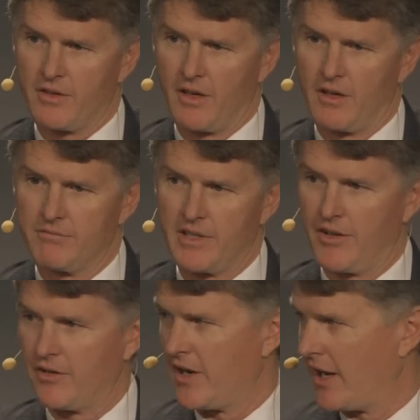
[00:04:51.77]
Uh, the
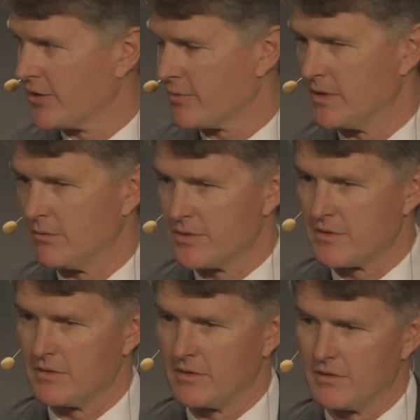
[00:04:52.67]
other announcement
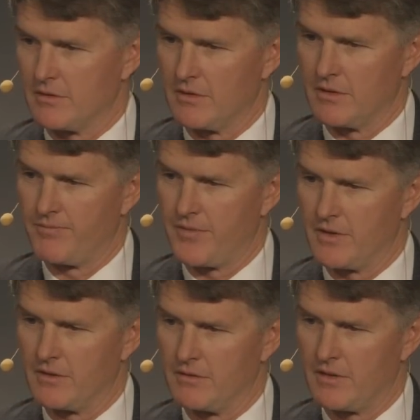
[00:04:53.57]
was the, the,
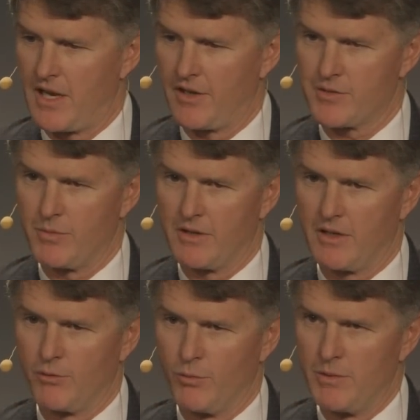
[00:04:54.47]
the announcement
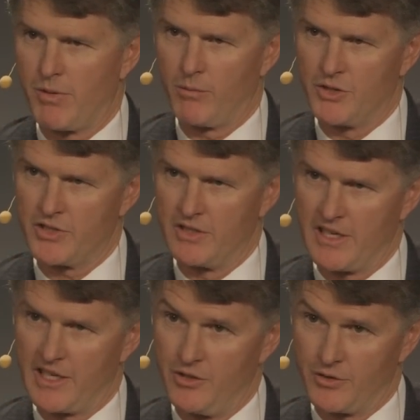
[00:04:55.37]
that we'll be publishing
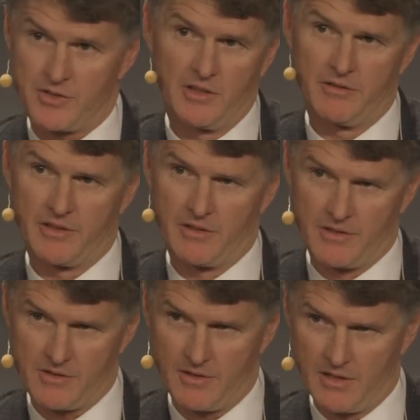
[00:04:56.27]
Daniel Silva in,